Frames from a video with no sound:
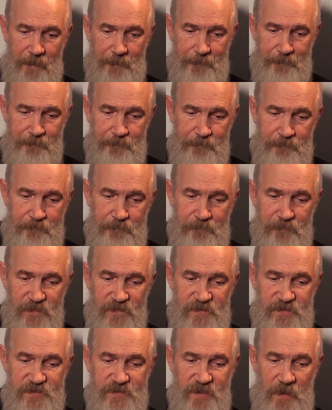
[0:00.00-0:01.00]
And the very
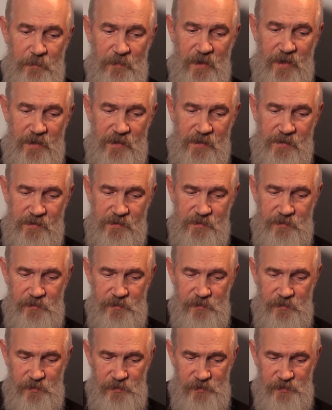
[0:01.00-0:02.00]
idea of
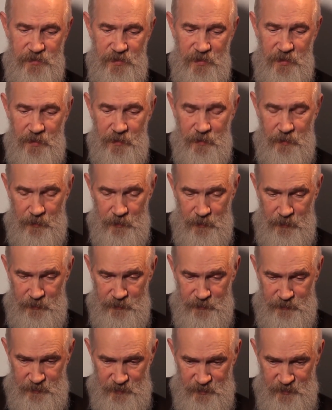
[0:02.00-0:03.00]
transmutation
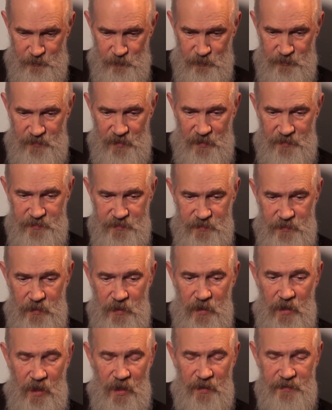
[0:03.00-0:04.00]
was
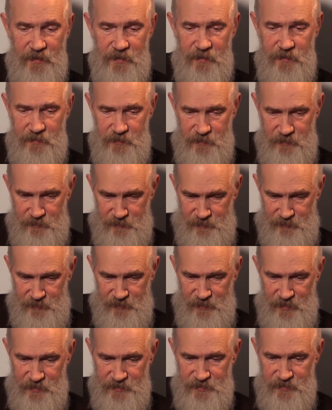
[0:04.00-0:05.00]
hatched and
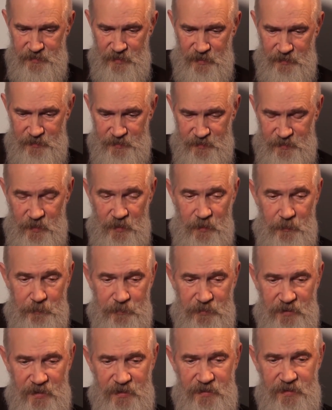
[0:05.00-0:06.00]
developed in
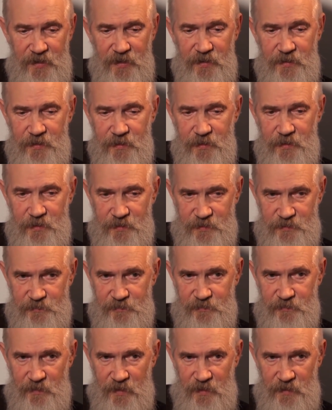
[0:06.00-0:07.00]
parallel.
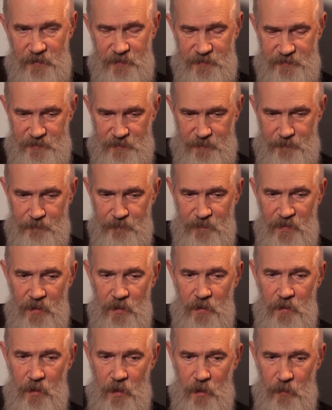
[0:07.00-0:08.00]
I should
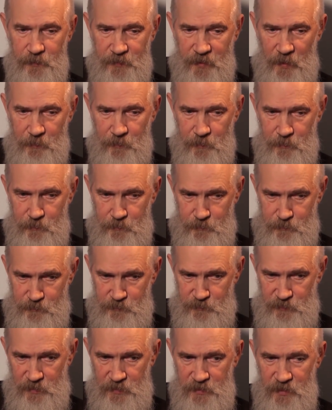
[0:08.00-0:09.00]
note that some of
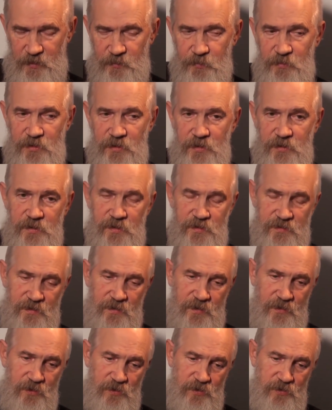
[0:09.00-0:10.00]
those large
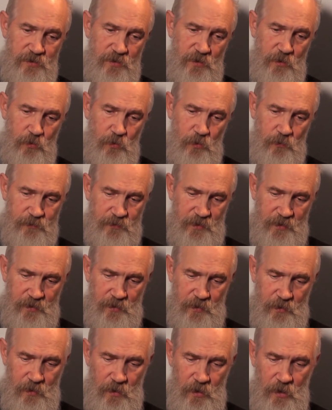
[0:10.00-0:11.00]
physical discoveries
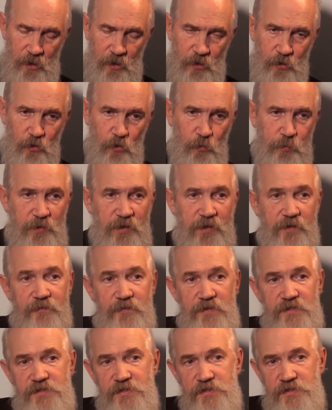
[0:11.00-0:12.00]
that played
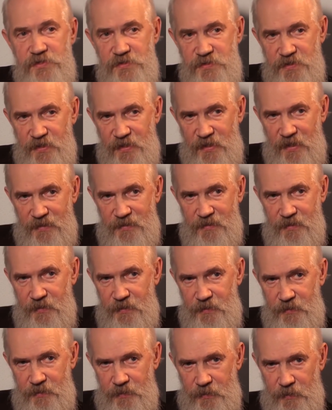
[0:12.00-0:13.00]
an important role
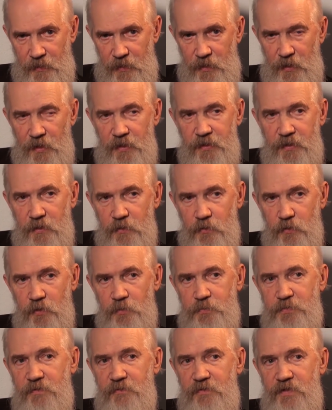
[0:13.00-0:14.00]
in the shaping
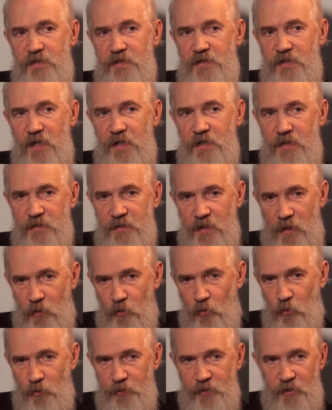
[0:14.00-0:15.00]
of my
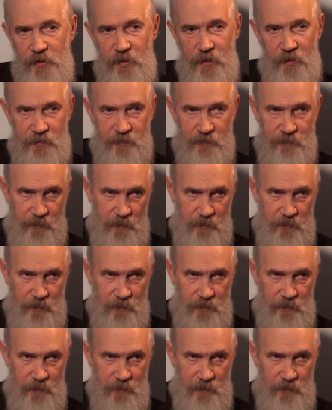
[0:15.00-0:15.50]
beliefs.